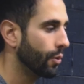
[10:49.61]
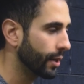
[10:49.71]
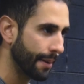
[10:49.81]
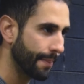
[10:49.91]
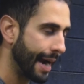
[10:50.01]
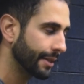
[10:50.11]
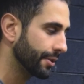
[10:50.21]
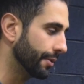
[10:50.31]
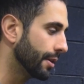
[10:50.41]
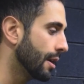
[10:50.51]
We'll get back to
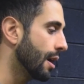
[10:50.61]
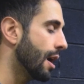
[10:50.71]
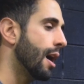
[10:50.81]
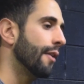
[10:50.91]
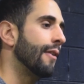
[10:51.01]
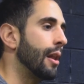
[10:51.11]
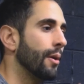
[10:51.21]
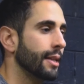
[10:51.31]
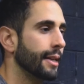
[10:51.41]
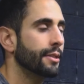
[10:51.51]
you. Follow
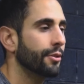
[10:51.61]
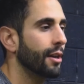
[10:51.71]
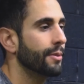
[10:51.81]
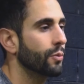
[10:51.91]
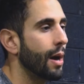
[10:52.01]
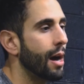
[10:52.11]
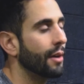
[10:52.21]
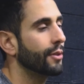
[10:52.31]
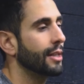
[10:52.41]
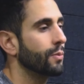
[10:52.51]
us on Instagram as well
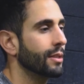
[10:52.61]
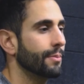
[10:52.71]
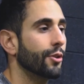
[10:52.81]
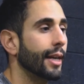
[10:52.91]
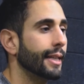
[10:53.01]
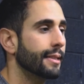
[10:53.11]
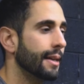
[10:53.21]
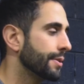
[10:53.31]
if you guys want some training tips.